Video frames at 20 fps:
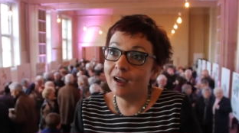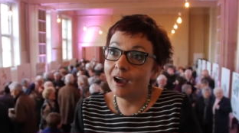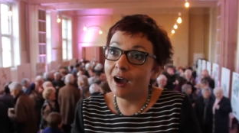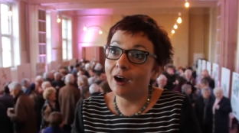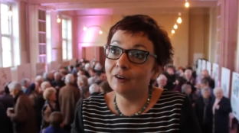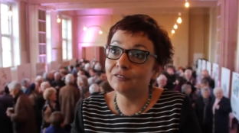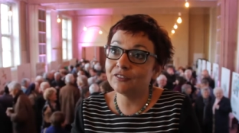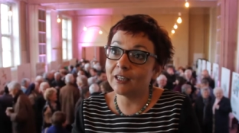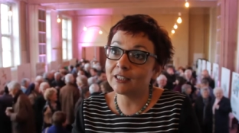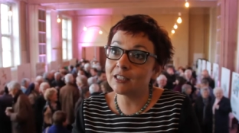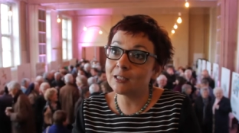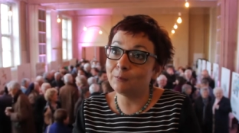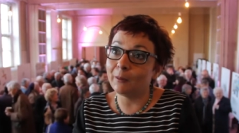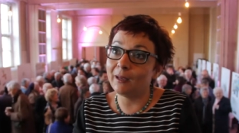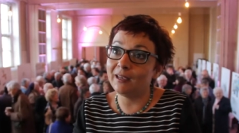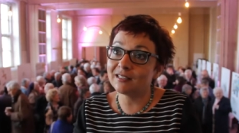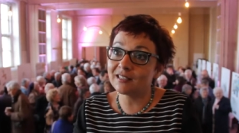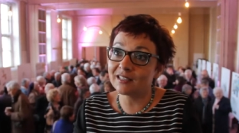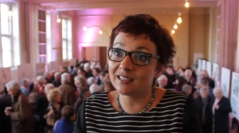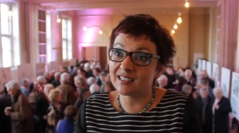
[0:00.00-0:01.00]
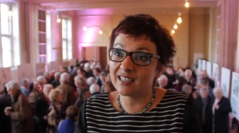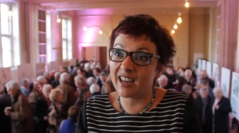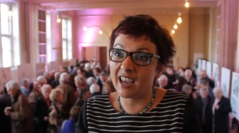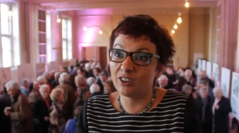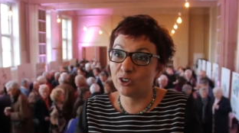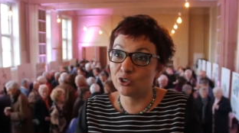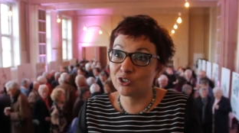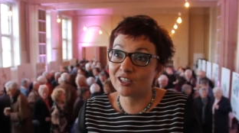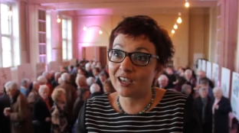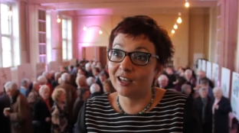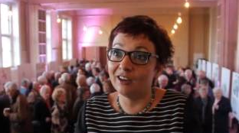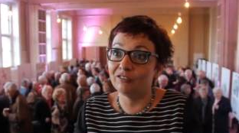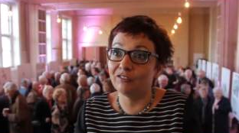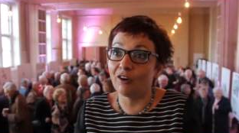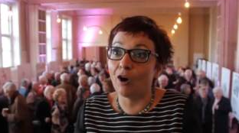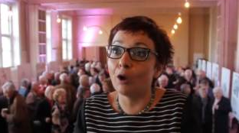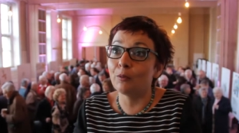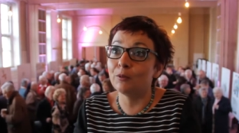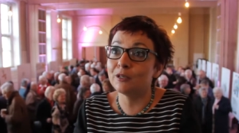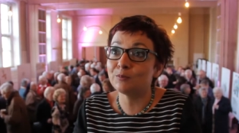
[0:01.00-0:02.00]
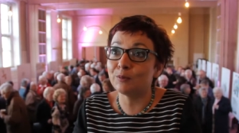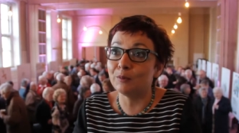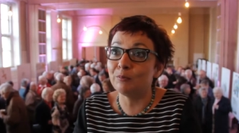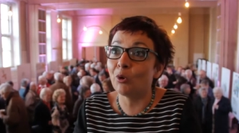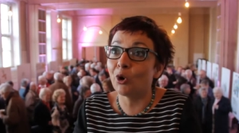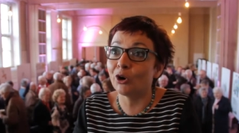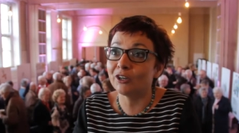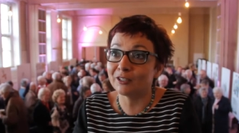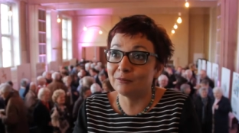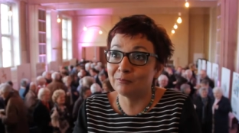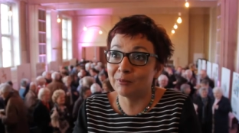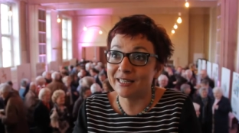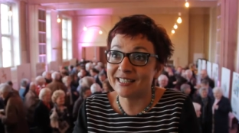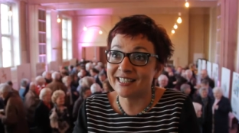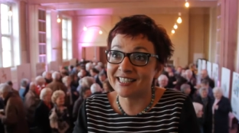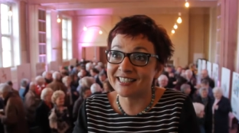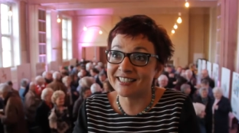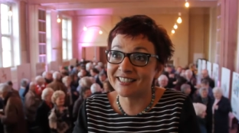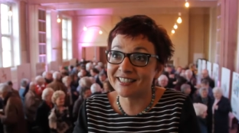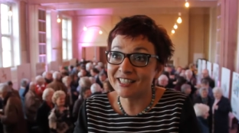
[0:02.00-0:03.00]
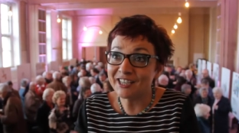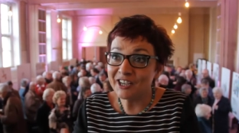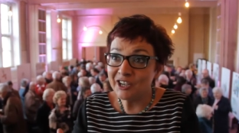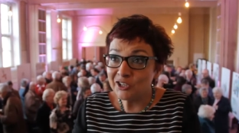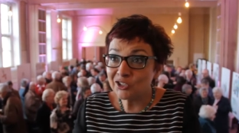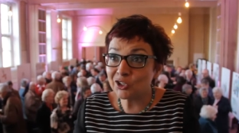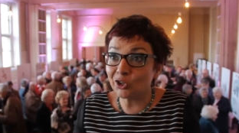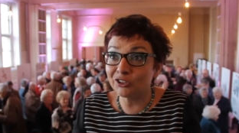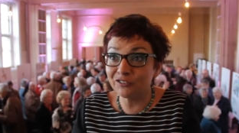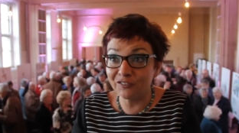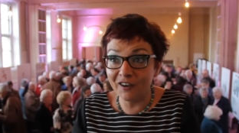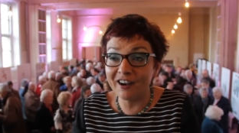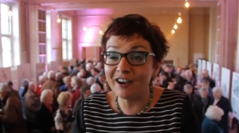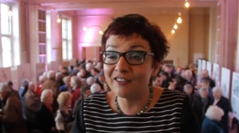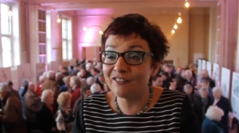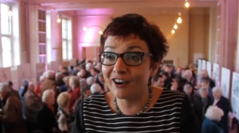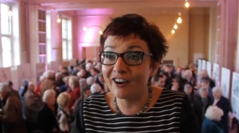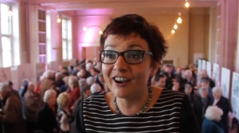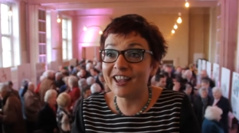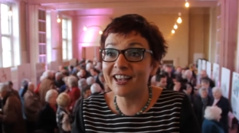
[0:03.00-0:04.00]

of that space, because Nano's kind of always been more than buildings. So it's very, very